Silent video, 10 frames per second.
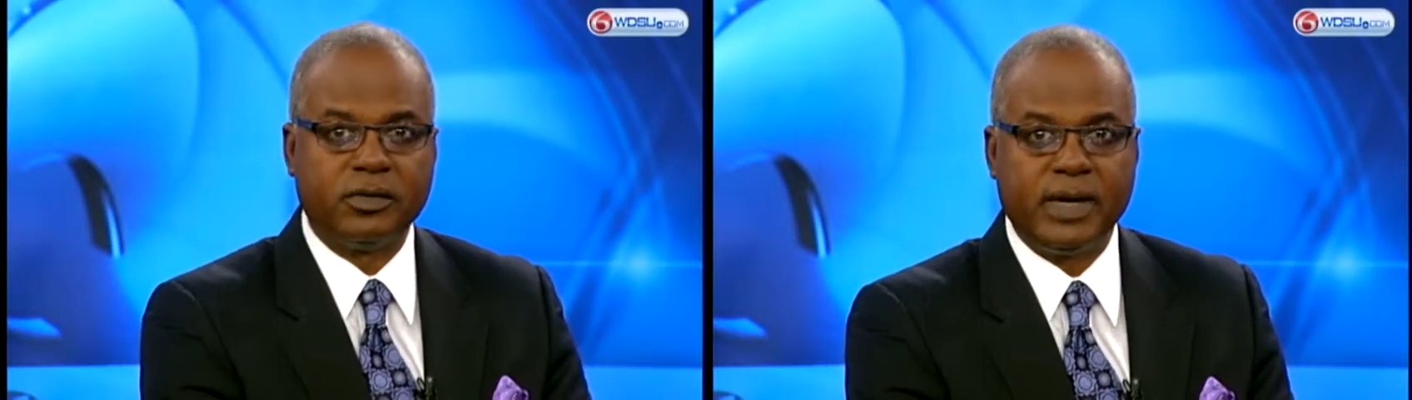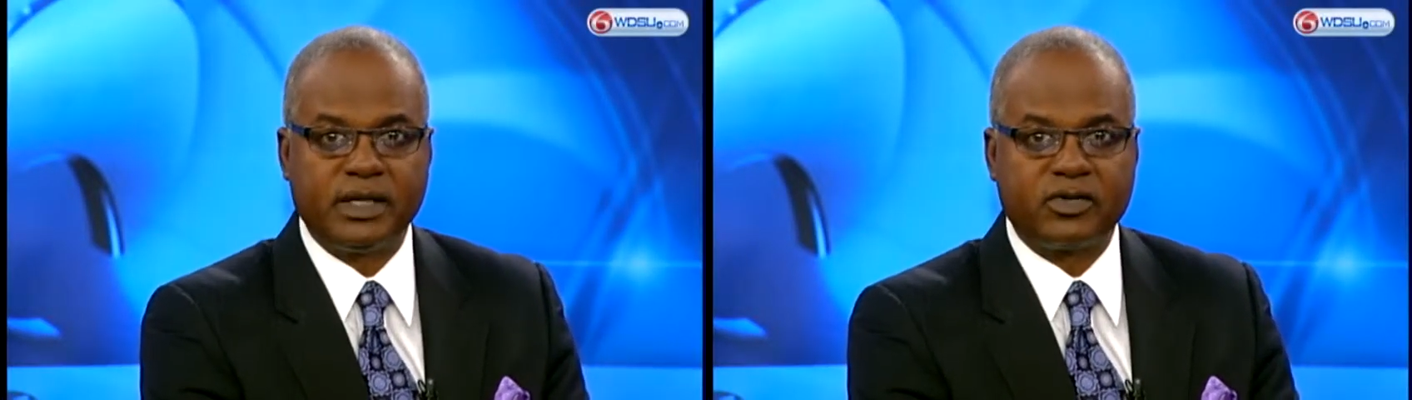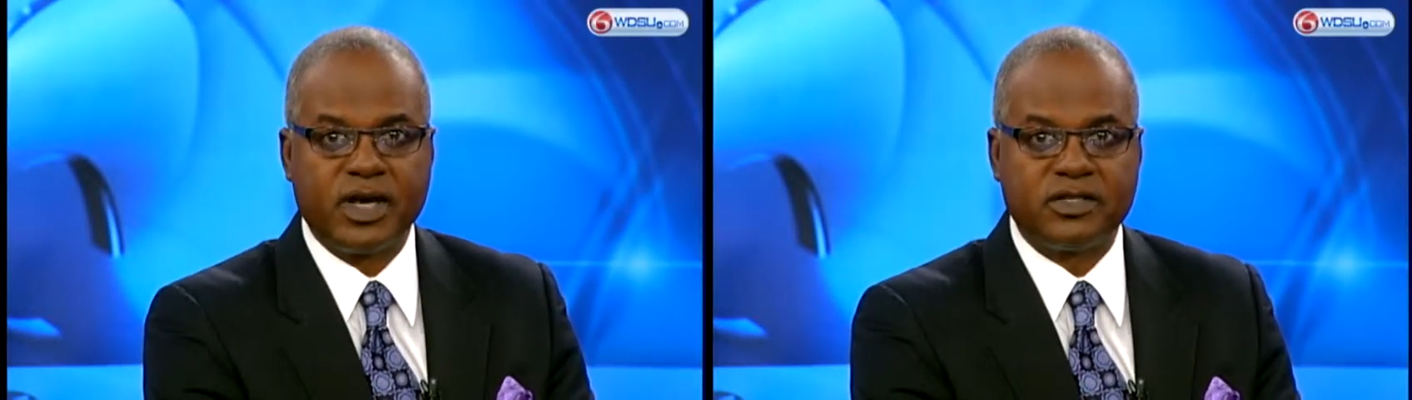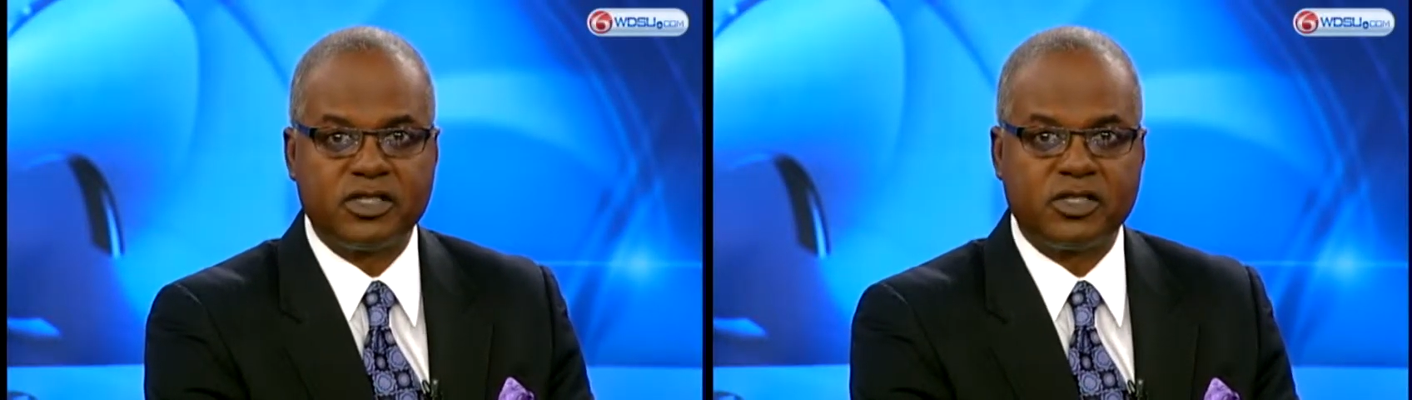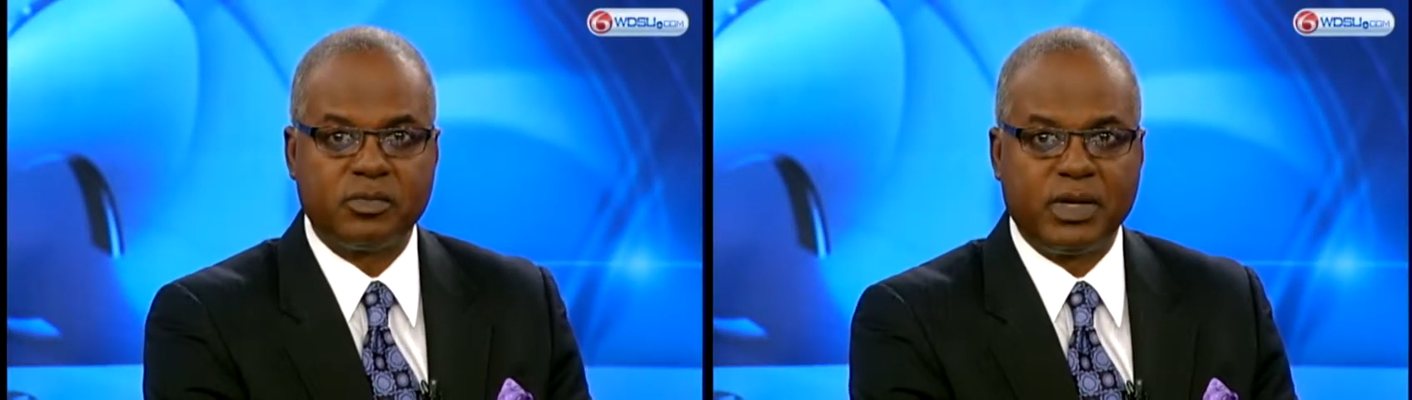to make
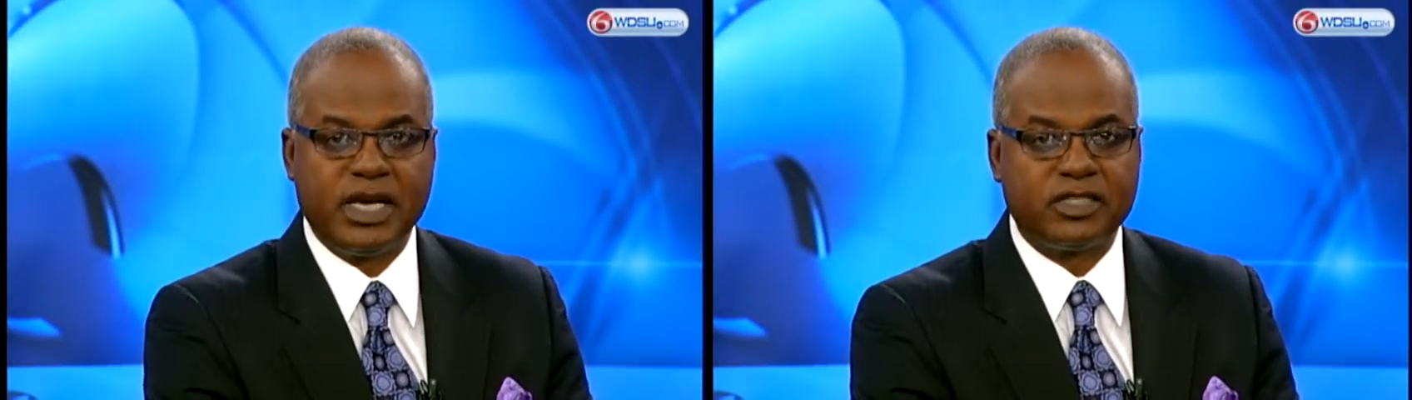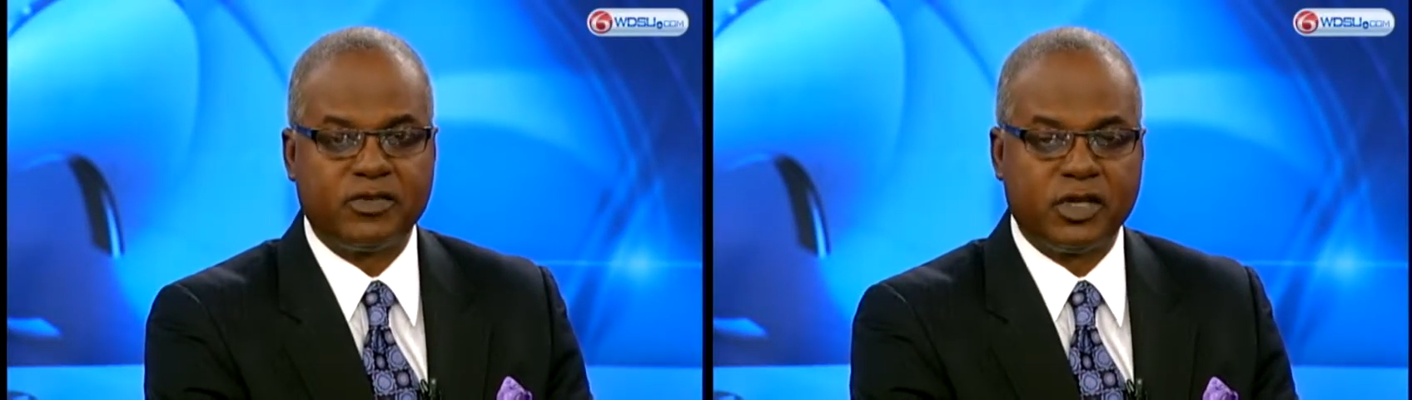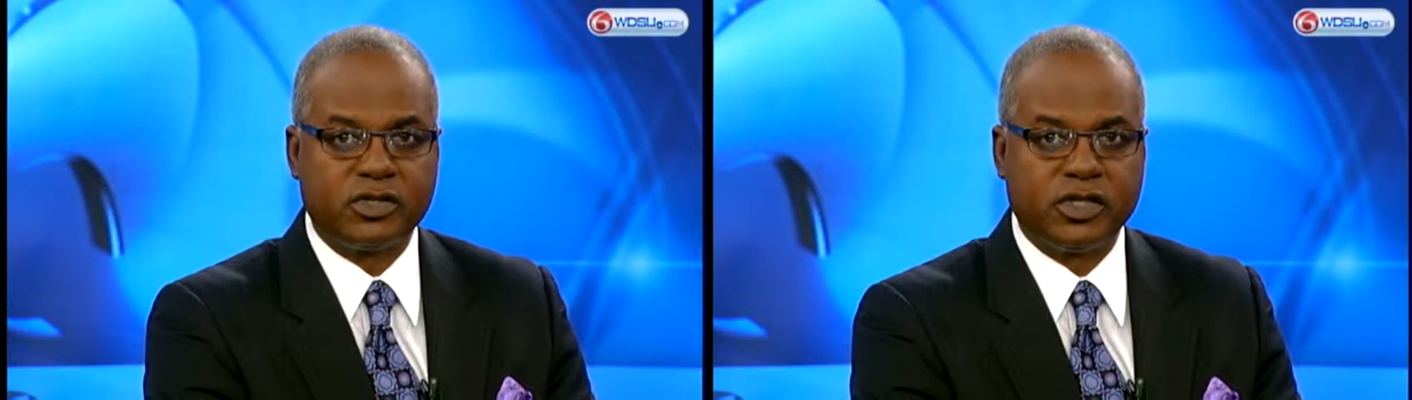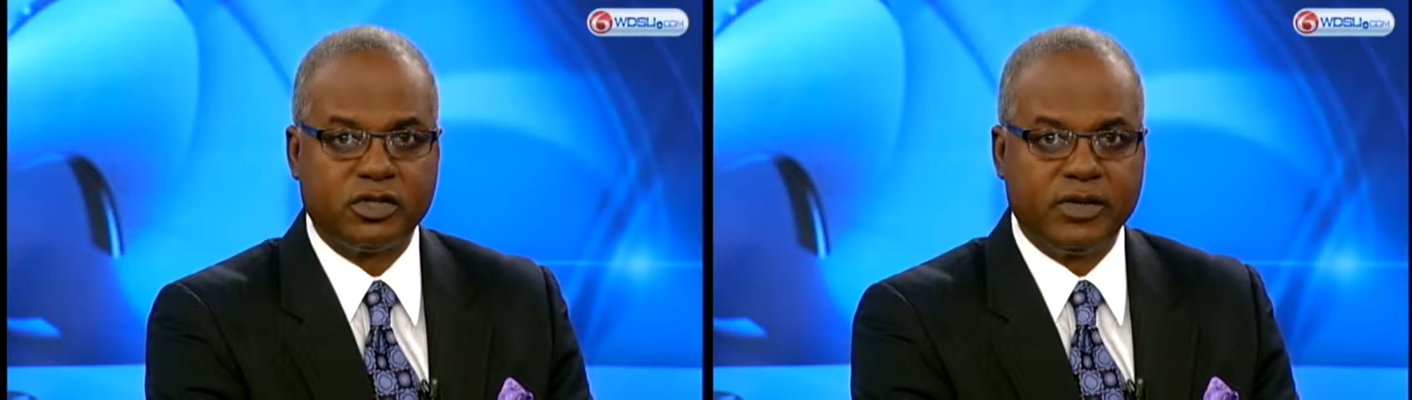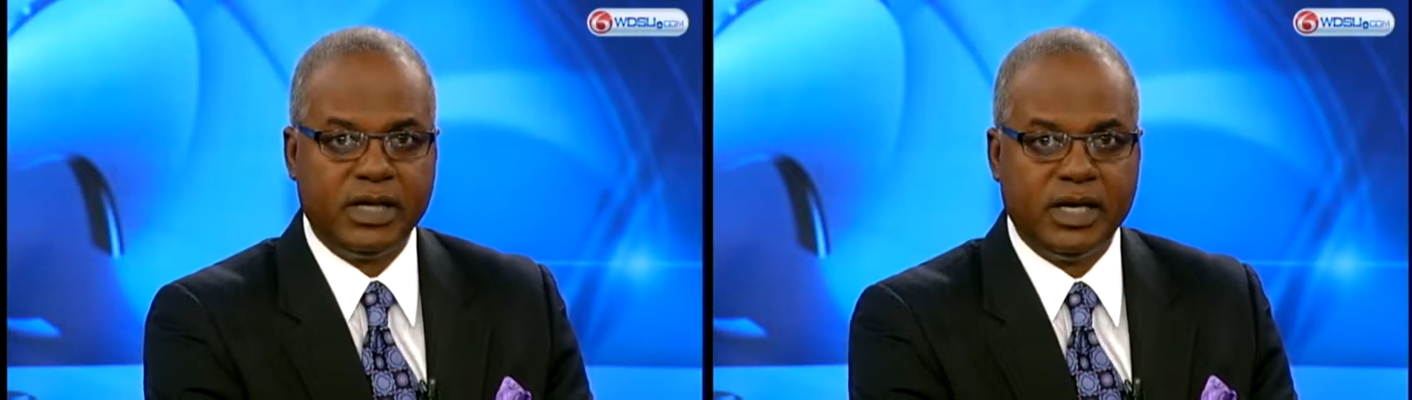transition plans for their
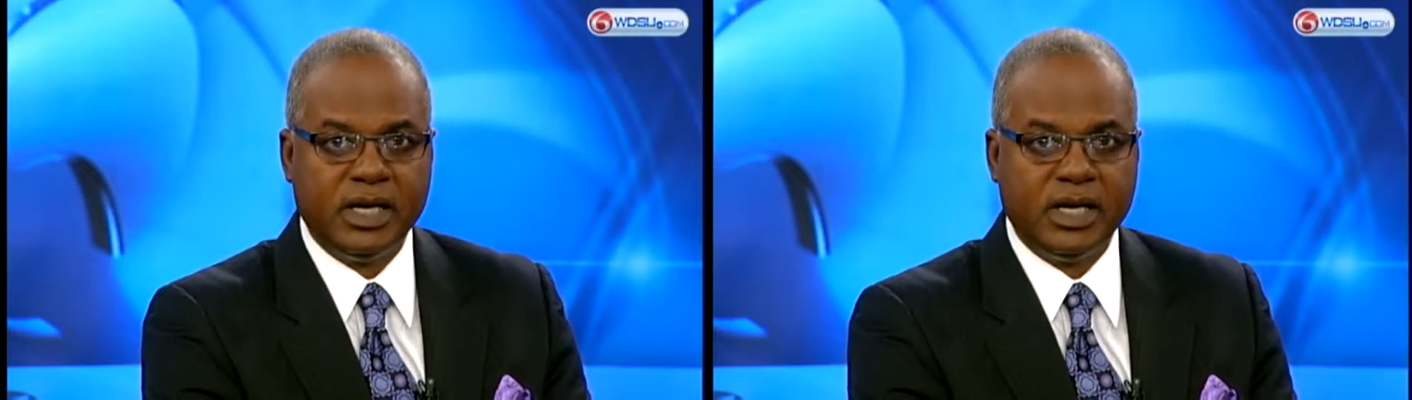children.